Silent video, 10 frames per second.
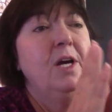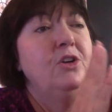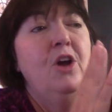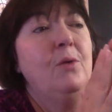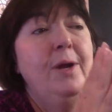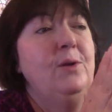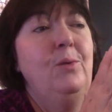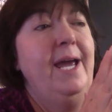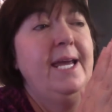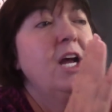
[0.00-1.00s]
not right
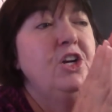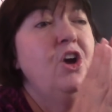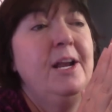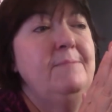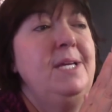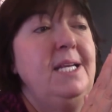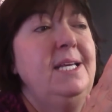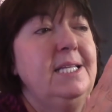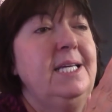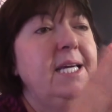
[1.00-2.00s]
away, not
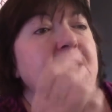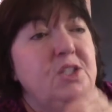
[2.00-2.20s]
immediately.